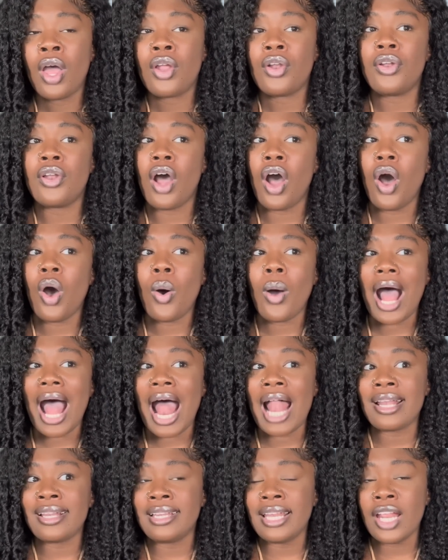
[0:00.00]

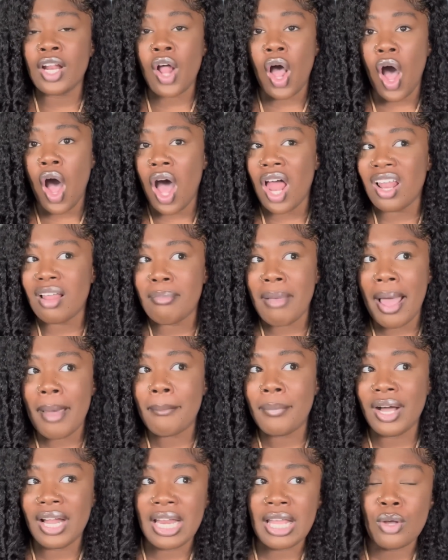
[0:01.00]
I need all of my
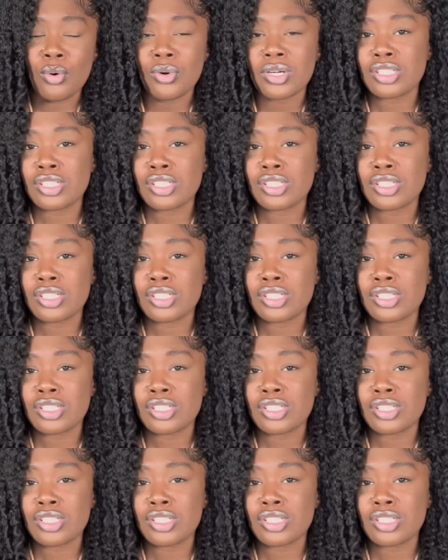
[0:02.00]
money or